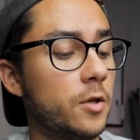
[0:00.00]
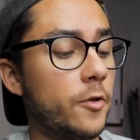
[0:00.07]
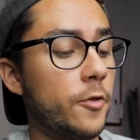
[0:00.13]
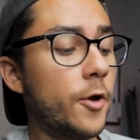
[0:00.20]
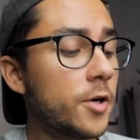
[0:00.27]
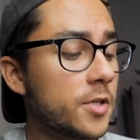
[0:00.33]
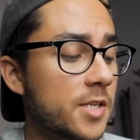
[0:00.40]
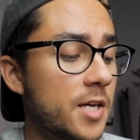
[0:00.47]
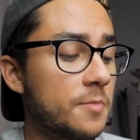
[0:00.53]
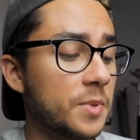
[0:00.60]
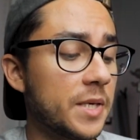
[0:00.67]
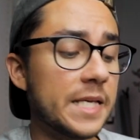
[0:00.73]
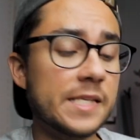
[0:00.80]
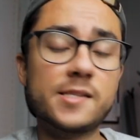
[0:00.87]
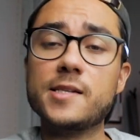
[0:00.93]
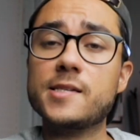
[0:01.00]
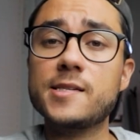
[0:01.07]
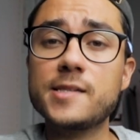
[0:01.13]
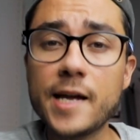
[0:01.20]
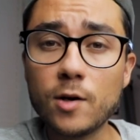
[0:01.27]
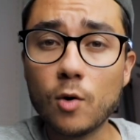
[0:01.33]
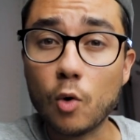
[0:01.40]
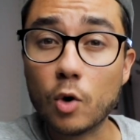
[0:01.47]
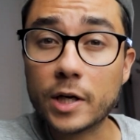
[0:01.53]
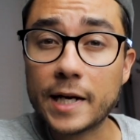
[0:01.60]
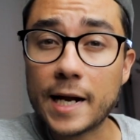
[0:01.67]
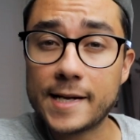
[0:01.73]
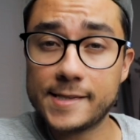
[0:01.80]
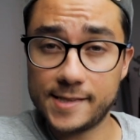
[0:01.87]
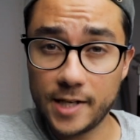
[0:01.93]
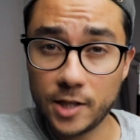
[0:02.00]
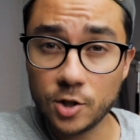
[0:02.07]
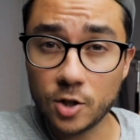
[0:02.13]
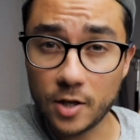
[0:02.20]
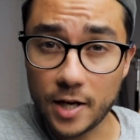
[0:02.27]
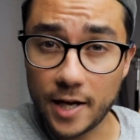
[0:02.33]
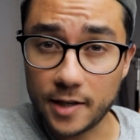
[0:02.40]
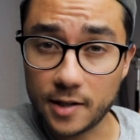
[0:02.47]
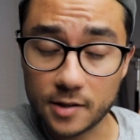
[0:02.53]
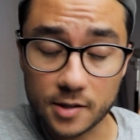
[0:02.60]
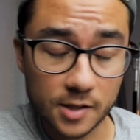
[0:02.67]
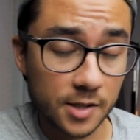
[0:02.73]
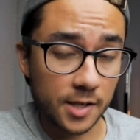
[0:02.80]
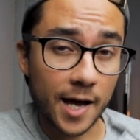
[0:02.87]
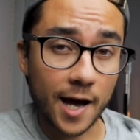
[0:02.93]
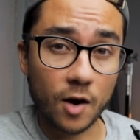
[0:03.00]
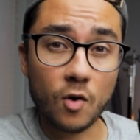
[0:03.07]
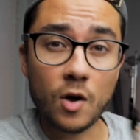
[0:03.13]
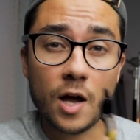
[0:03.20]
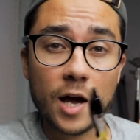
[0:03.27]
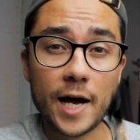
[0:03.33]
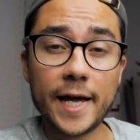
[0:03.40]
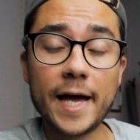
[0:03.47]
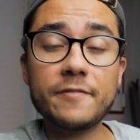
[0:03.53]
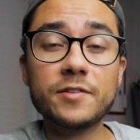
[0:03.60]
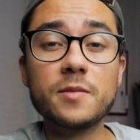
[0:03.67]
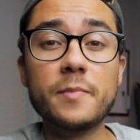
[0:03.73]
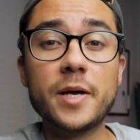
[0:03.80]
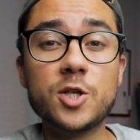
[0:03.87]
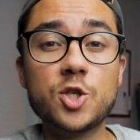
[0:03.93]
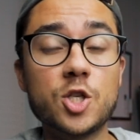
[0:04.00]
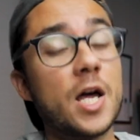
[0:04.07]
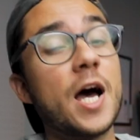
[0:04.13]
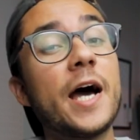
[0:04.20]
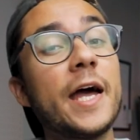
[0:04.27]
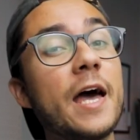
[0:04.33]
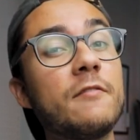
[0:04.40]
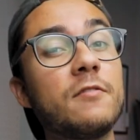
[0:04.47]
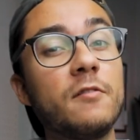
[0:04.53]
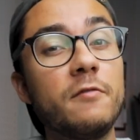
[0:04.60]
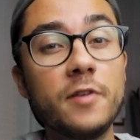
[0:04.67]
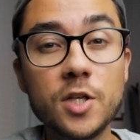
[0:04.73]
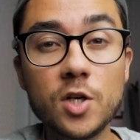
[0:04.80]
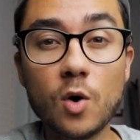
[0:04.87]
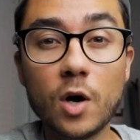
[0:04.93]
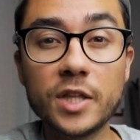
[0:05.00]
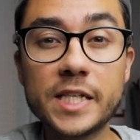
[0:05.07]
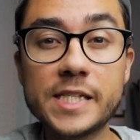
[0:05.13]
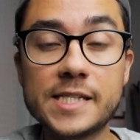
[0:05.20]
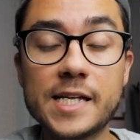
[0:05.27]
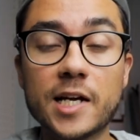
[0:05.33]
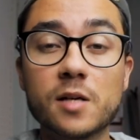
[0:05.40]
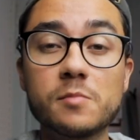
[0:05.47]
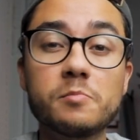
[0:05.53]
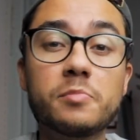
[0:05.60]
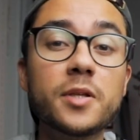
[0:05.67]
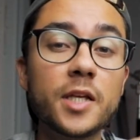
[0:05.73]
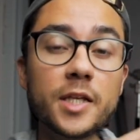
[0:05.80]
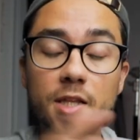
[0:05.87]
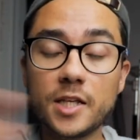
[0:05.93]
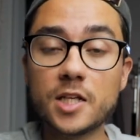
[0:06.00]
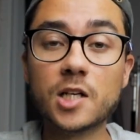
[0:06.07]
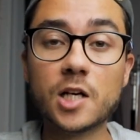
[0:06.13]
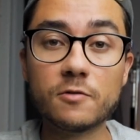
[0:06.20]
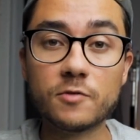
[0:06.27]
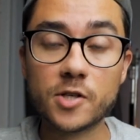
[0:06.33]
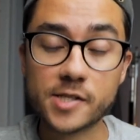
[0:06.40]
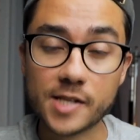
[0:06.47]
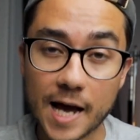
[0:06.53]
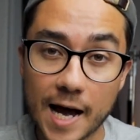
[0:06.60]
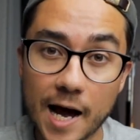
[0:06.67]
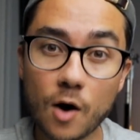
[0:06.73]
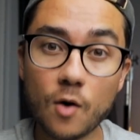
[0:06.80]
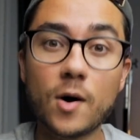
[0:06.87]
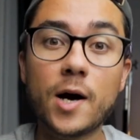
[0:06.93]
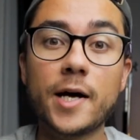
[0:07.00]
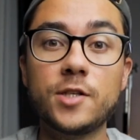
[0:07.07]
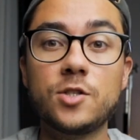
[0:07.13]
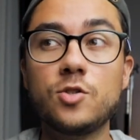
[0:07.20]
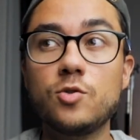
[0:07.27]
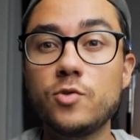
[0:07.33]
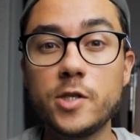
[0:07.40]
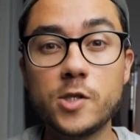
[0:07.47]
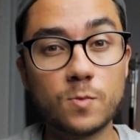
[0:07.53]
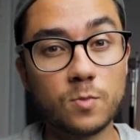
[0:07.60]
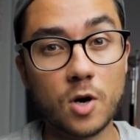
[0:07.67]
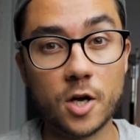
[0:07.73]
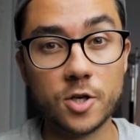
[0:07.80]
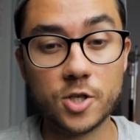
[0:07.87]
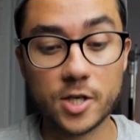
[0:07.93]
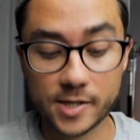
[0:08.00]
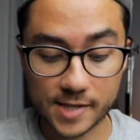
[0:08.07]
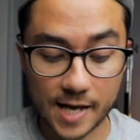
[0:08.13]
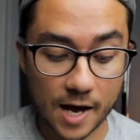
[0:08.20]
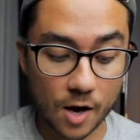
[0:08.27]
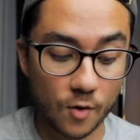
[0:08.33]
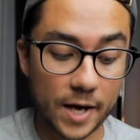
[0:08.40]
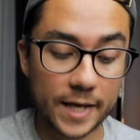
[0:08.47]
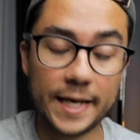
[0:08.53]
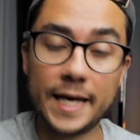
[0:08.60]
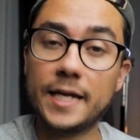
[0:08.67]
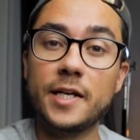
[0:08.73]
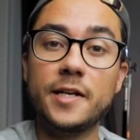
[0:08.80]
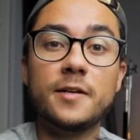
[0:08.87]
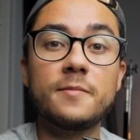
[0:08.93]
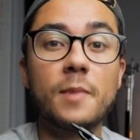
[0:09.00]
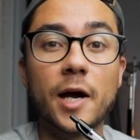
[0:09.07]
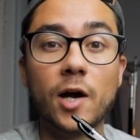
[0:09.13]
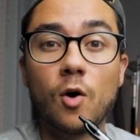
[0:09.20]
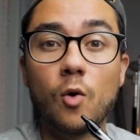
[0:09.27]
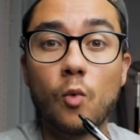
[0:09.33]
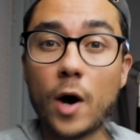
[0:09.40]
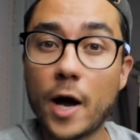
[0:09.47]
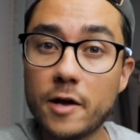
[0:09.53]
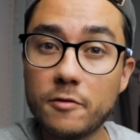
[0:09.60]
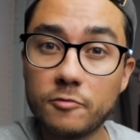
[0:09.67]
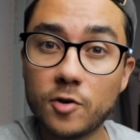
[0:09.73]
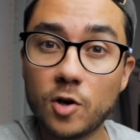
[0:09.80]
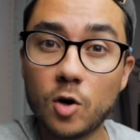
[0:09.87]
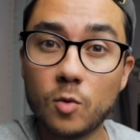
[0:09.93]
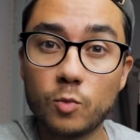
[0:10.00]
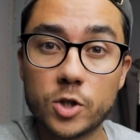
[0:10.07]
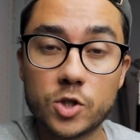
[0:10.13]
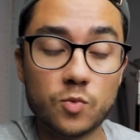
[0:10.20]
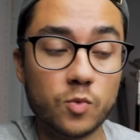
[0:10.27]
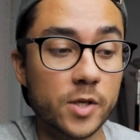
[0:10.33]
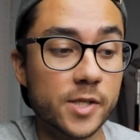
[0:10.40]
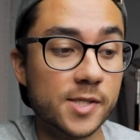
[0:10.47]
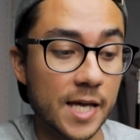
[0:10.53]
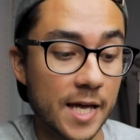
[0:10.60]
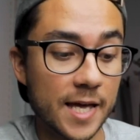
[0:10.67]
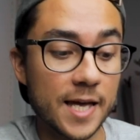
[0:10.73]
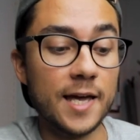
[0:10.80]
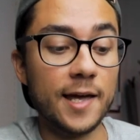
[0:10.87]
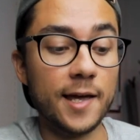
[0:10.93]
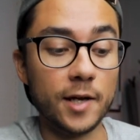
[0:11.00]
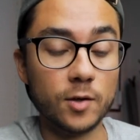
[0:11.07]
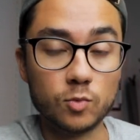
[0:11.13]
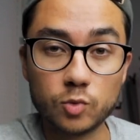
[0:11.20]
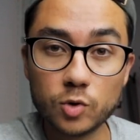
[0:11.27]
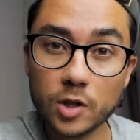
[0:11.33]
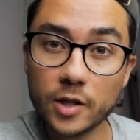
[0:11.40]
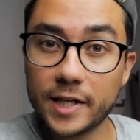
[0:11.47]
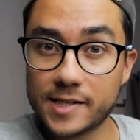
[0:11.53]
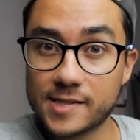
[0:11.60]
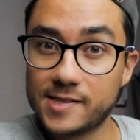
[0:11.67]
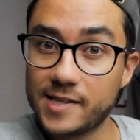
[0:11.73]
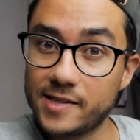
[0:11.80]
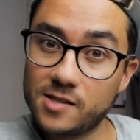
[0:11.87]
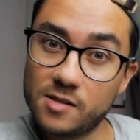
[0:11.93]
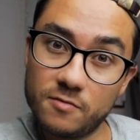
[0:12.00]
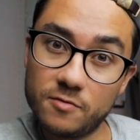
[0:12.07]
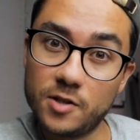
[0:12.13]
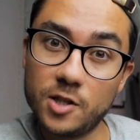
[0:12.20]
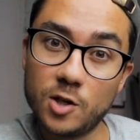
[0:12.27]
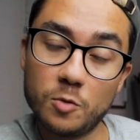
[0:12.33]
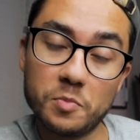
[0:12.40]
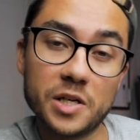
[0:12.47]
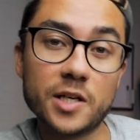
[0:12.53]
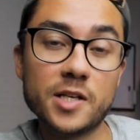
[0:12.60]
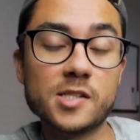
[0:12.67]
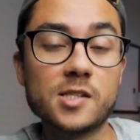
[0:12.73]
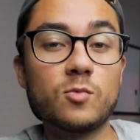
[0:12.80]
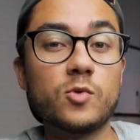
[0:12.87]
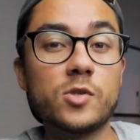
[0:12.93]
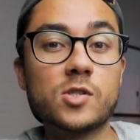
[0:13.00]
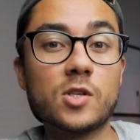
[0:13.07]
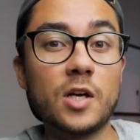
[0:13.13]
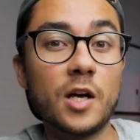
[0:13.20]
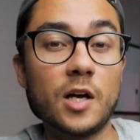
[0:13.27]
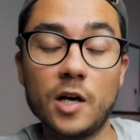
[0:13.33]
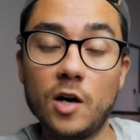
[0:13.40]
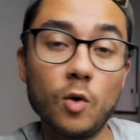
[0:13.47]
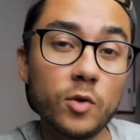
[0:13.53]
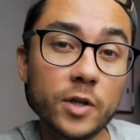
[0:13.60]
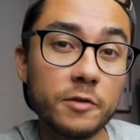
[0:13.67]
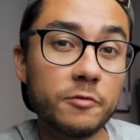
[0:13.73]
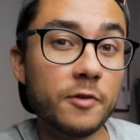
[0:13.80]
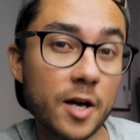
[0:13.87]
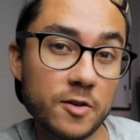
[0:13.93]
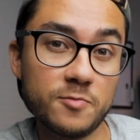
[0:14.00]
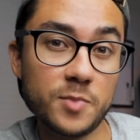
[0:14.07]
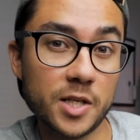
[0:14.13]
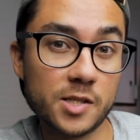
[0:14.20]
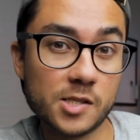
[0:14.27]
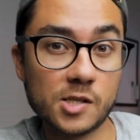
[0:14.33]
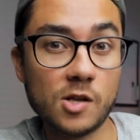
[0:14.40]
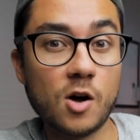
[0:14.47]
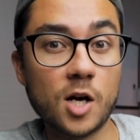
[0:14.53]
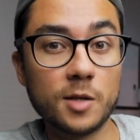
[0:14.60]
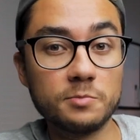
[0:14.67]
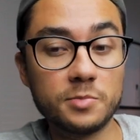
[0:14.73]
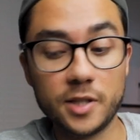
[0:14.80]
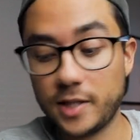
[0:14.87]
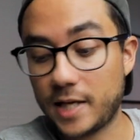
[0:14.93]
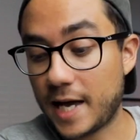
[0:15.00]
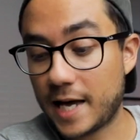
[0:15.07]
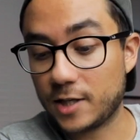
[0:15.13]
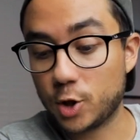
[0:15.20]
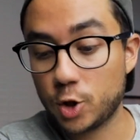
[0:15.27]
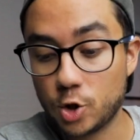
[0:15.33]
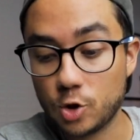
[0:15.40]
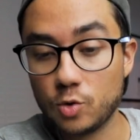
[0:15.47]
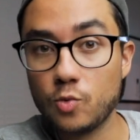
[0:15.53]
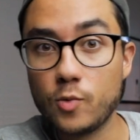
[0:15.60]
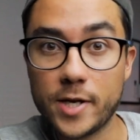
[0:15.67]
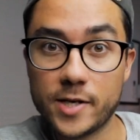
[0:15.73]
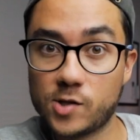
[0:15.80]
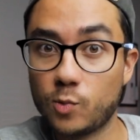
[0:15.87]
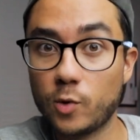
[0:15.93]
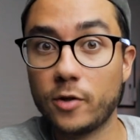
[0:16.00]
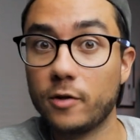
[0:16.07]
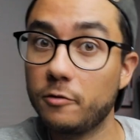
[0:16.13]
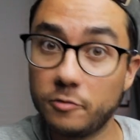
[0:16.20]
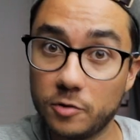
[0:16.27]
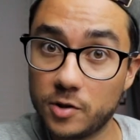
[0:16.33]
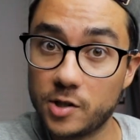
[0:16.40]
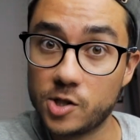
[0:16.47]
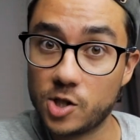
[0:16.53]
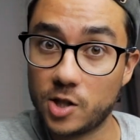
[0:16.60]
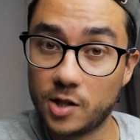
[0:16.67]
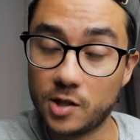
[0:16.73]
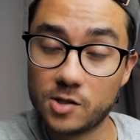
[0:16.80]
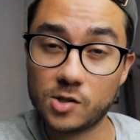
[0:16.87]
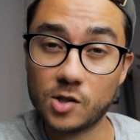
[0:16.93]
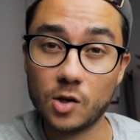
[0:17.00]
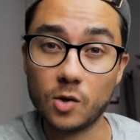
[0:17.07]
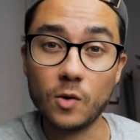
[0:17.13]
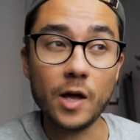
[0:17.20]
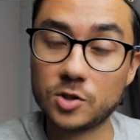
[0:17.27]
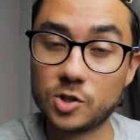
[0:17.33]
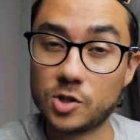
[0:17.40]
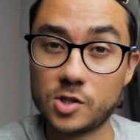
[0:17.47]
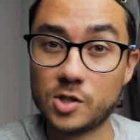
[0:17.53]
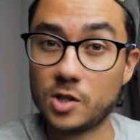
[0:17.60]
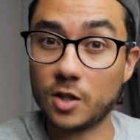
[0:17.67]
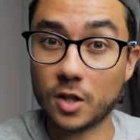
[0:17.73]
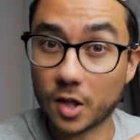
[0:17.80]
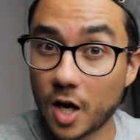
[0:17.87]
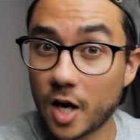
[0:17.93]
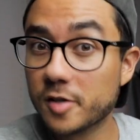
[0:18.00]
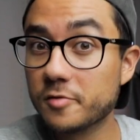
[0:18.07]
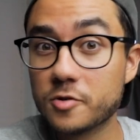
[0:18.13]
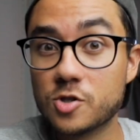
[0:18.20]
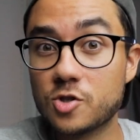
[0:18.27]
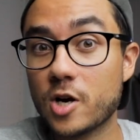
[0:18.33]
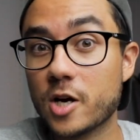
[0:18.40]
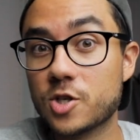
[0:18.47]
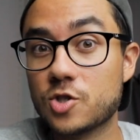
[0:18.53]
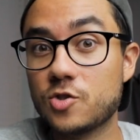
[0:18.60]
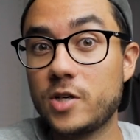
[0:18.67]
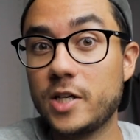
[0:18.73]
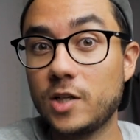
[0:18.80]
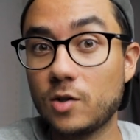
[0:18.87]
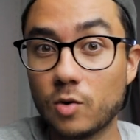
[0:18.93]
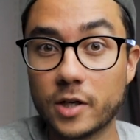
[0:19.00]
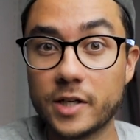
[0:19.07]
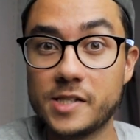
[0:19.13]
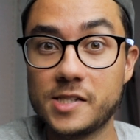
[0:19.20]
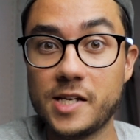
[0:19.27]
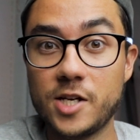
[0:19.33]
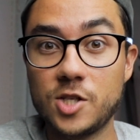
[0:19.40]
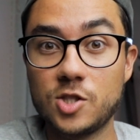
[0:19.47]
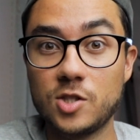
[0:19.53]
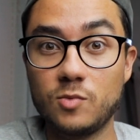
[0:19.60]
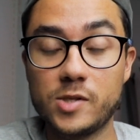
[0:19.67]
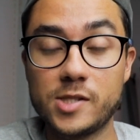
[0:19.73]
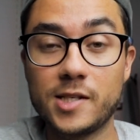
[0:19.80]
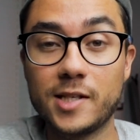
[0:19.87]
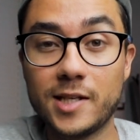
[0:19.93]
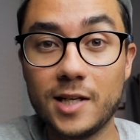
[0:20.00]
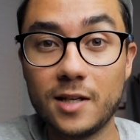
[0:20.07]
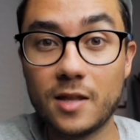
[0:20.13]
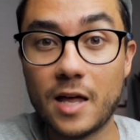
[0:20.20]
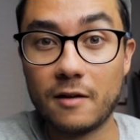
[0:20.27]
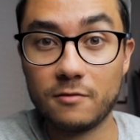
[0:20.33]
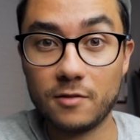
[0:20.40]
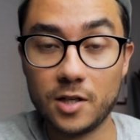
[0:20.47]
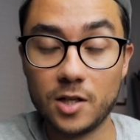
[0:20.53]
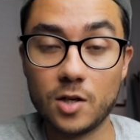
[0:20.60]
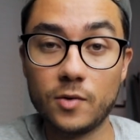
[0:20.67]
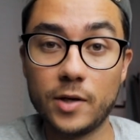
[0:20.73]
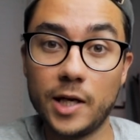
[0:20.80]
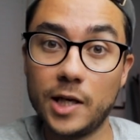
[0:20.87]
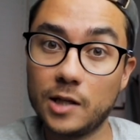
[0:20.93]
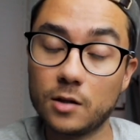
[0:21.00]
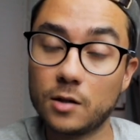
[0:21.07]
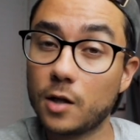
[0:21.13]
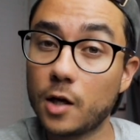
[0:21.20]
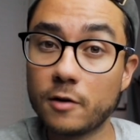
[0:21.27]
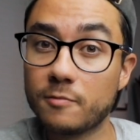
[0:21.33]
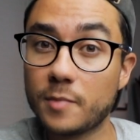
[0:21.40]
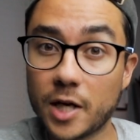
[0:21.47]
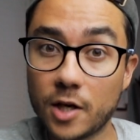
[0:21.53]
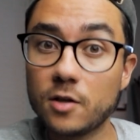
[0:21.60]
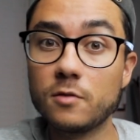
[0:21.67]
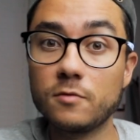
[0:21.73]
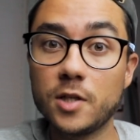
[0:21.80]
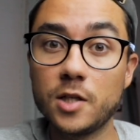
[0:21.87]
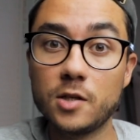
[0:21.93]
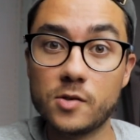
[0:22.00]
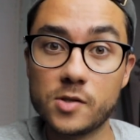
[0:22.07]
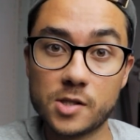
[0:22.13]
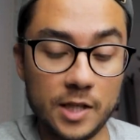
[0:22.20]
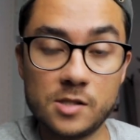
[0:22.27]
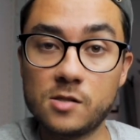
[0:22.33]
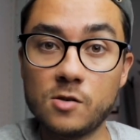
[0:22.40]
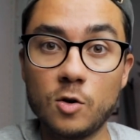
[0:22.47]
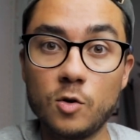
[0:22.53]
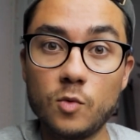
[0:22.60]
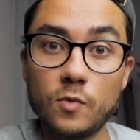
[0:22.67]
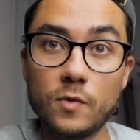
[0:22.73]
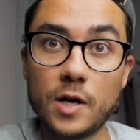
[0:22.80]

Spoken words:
Third tip is to stay organized in your edit. Now, I have to mention I have a video on this that completely covers how I do these projects, how I edited my Hawaii film, which was a really extensive video because it was only 5 minutes long, but it had 2 weeks worth of footage in it. So just a lot of structuring and organization was the key to that video and a lot of my other videos. And so